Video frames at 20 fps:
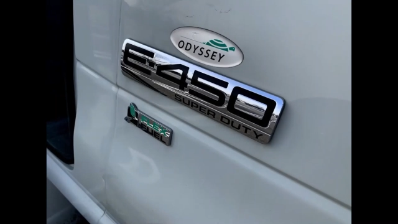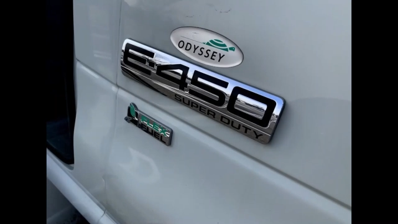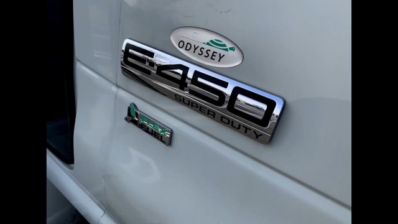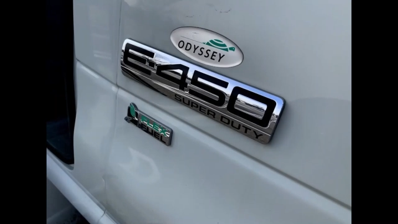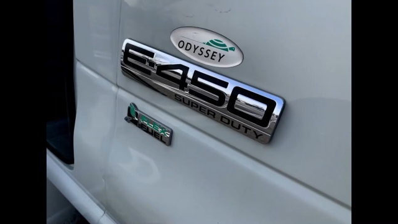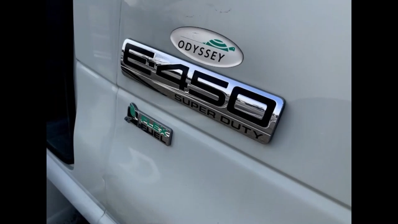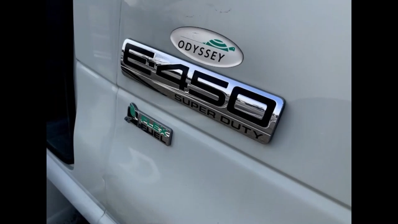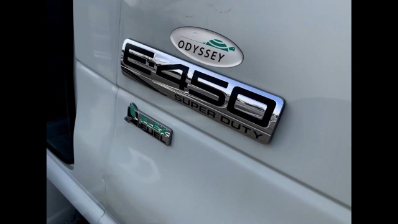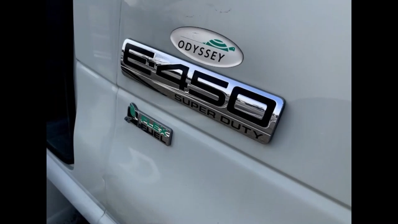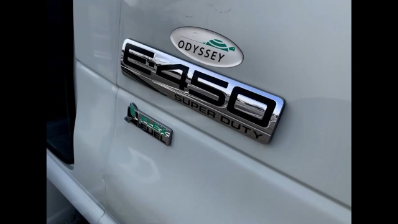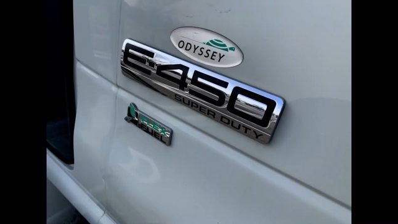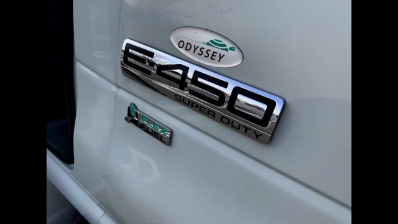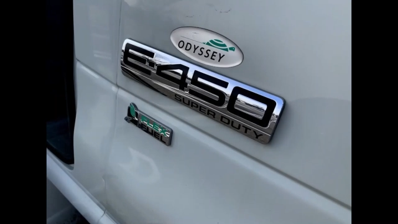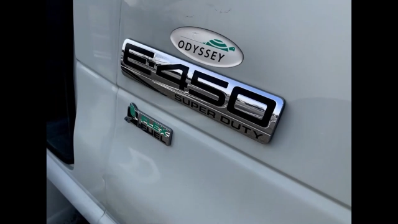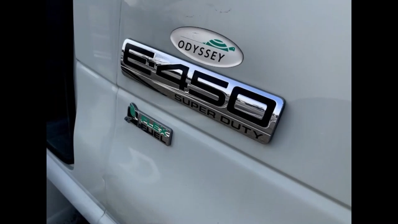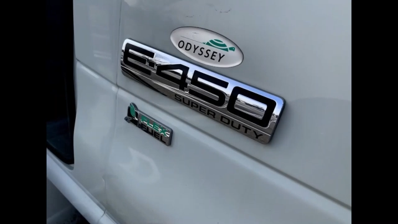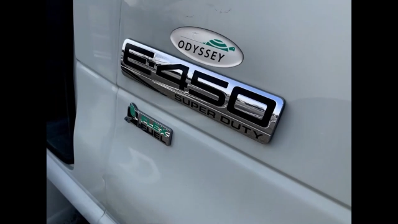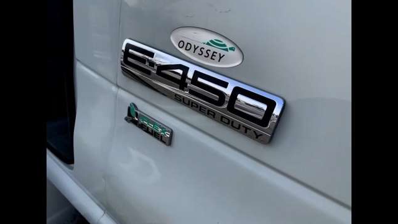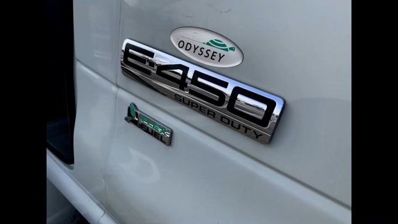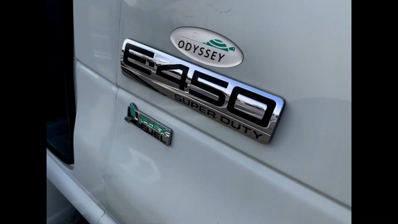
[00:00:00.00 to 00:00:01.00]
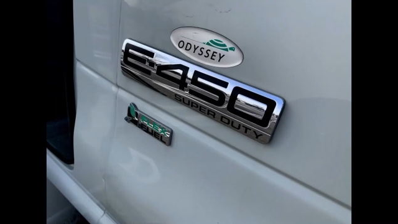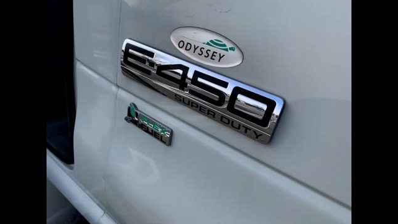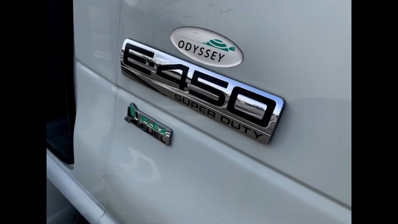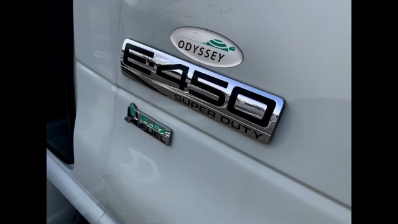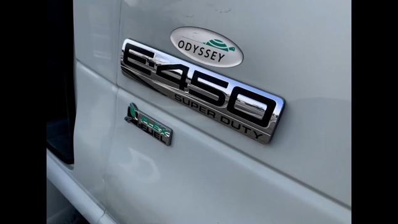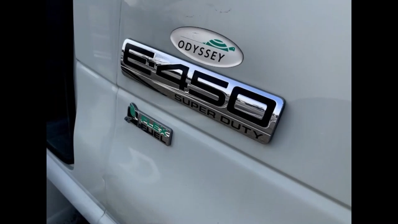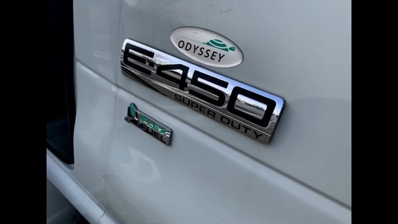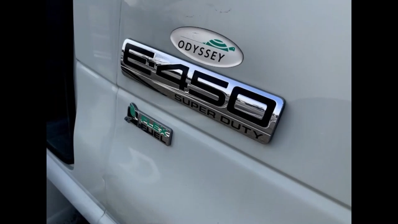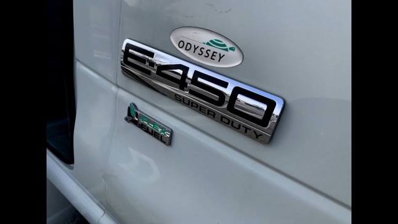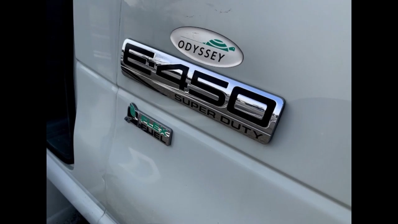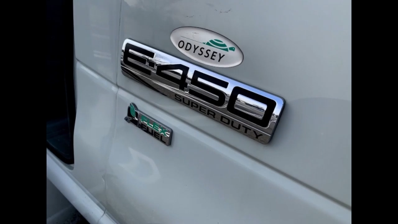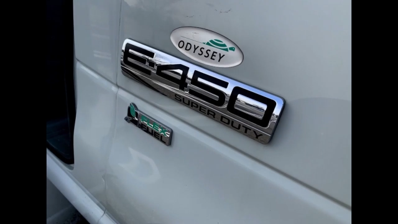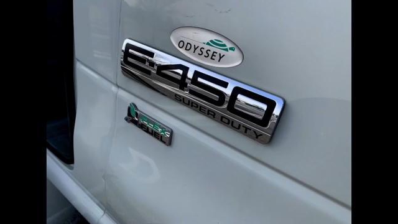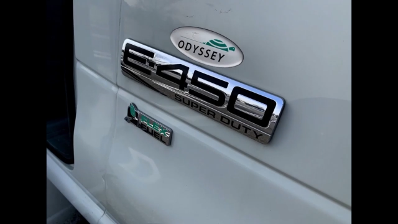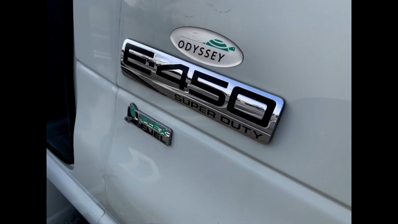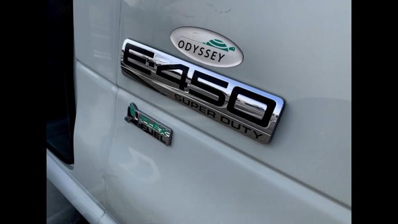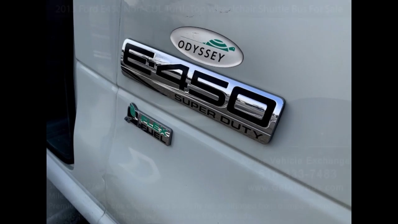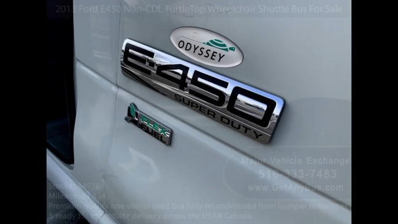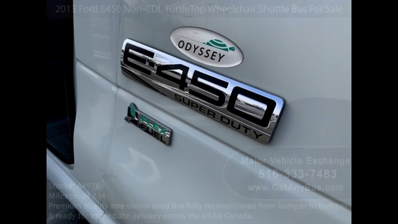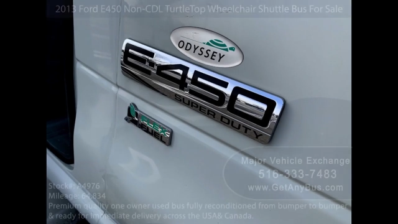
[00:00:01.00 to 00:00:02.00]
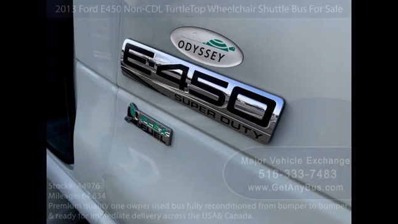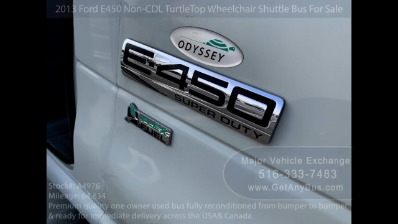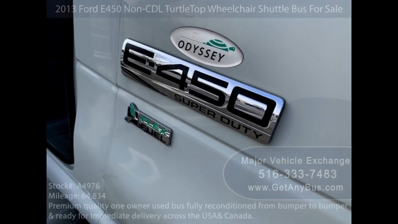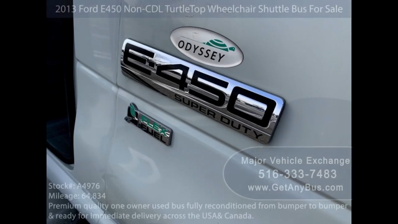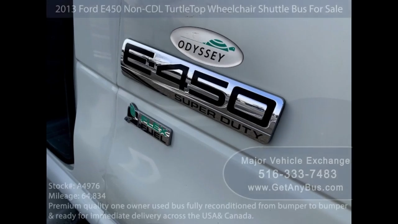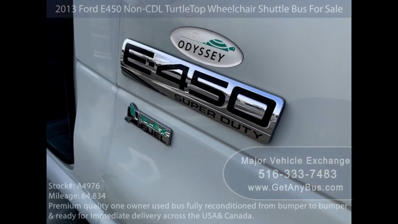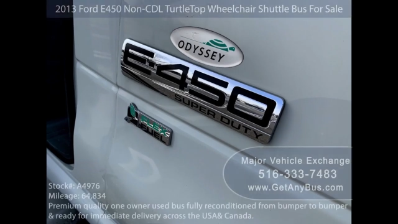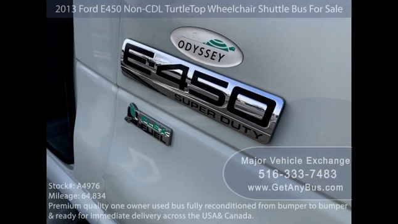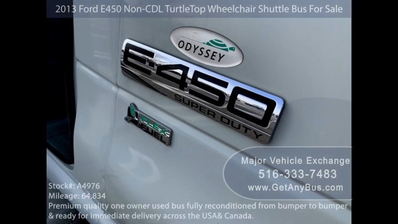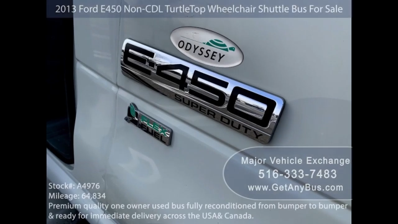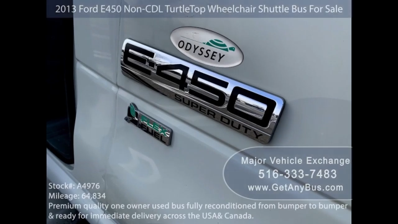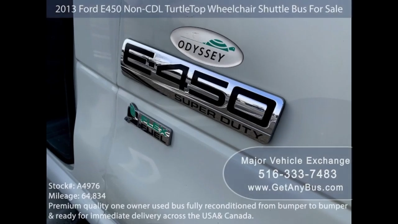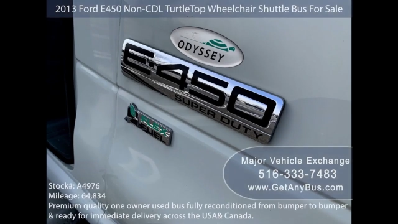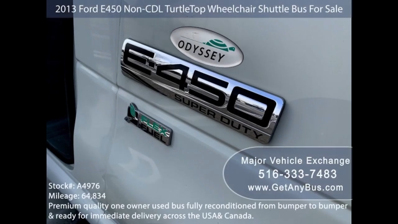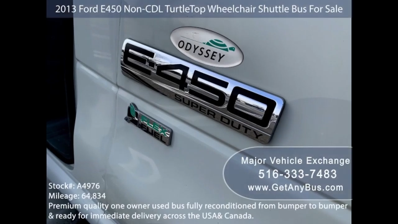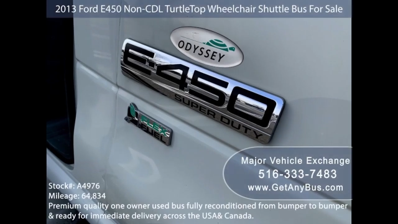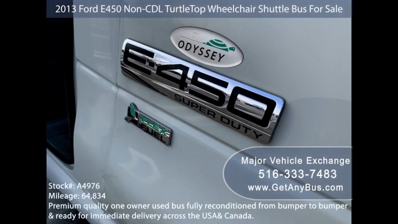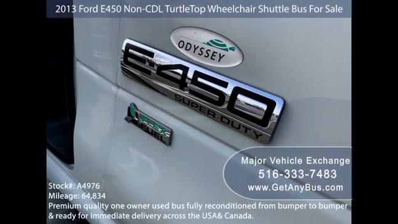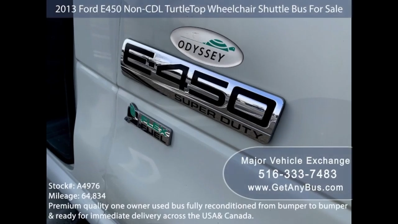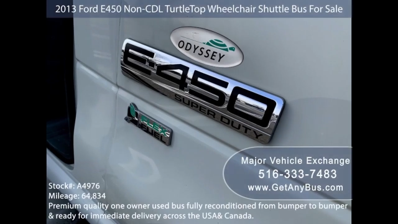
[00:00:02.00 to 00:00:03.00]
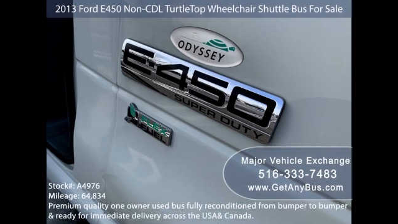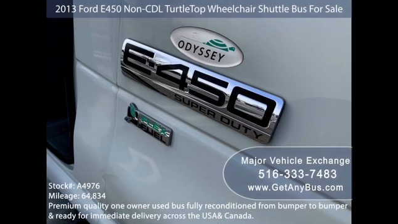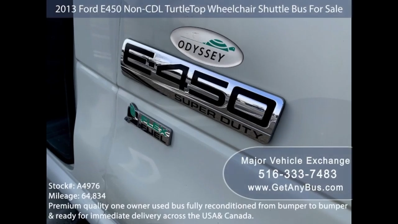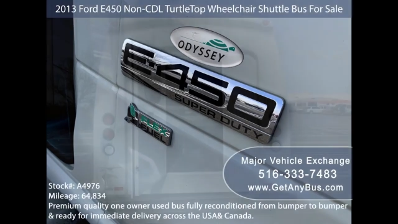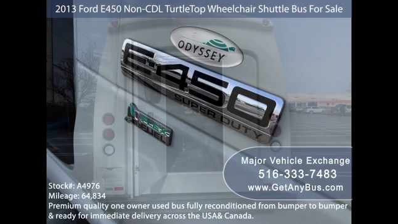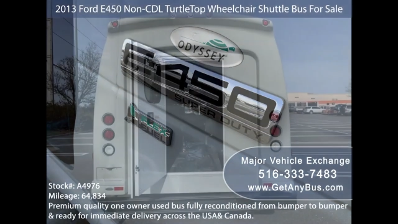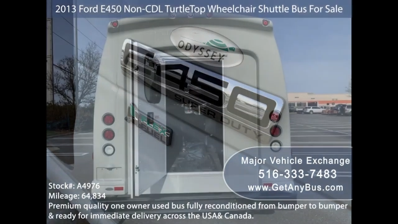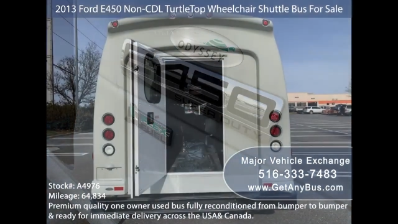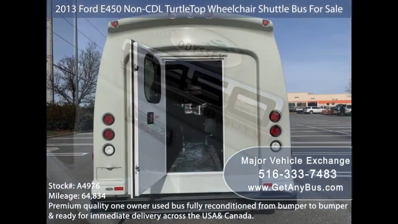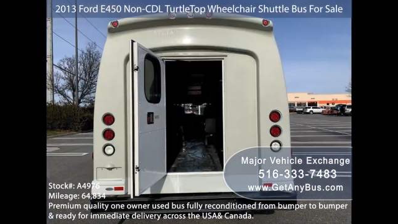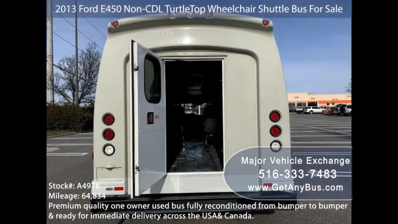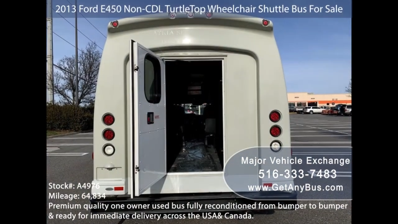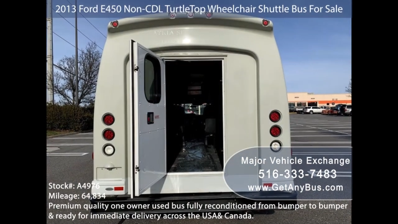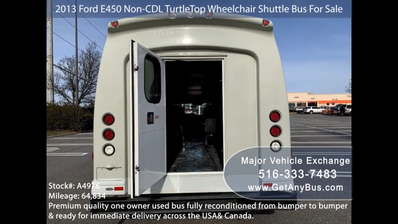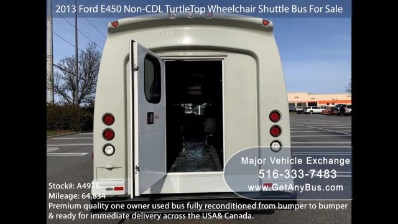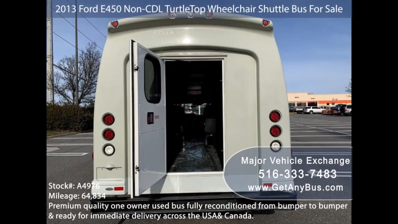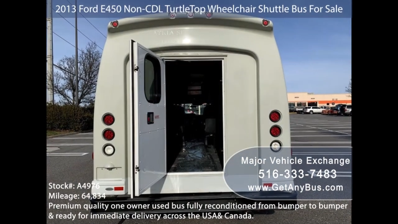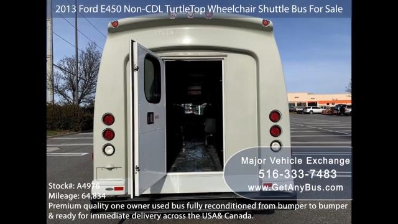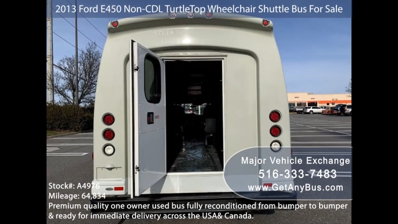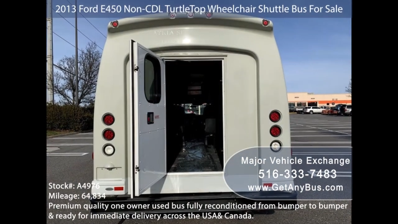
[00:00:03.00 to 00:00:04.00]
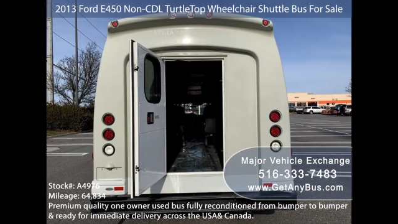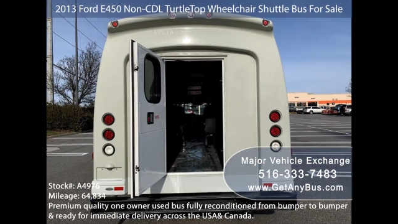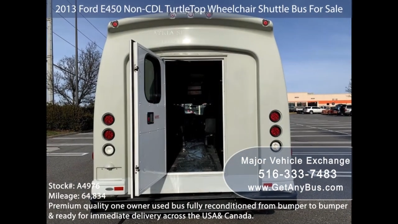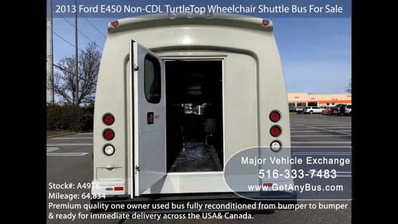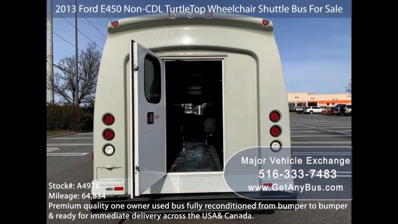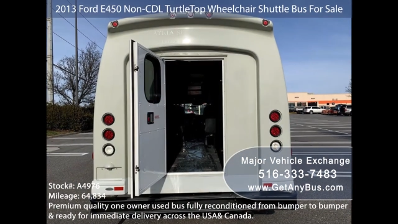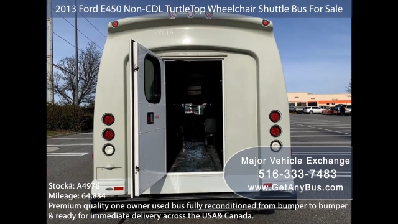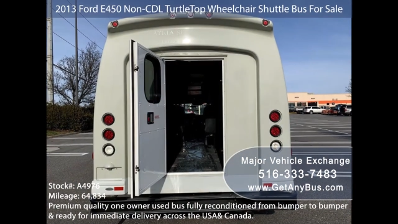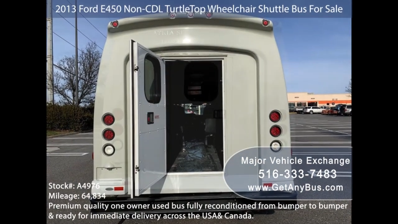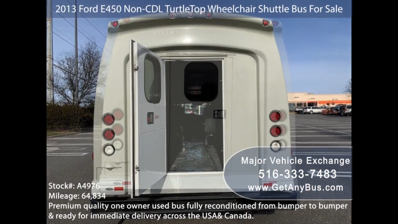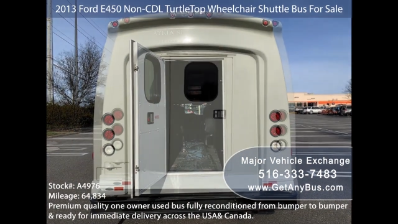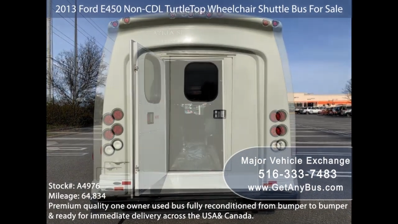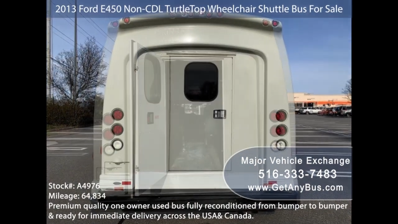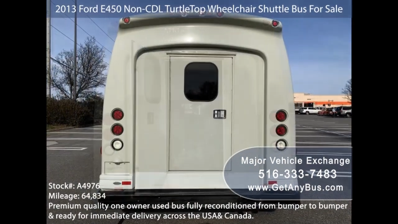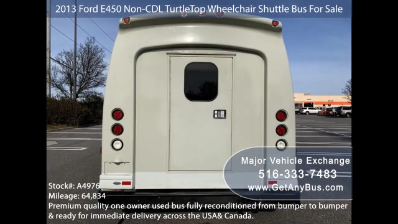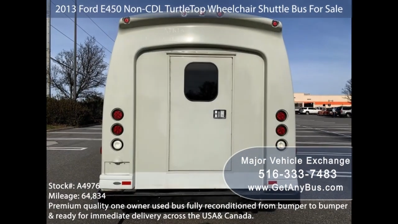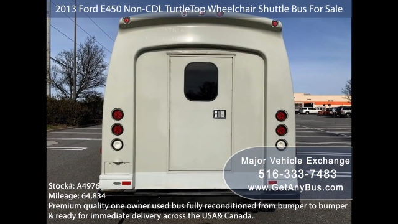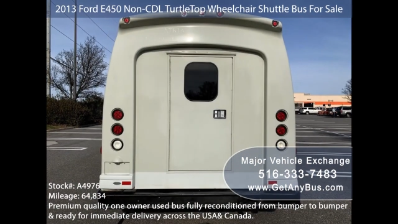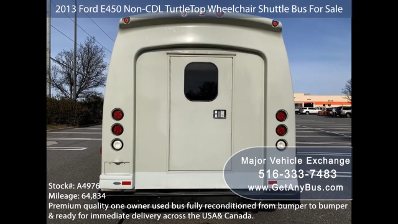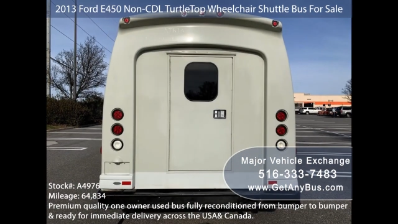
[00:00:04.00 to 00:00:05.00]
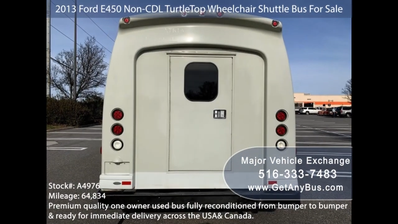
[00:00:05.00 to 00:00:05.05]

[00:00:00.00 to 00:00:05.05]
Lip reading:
Nobody's mouth can be seen.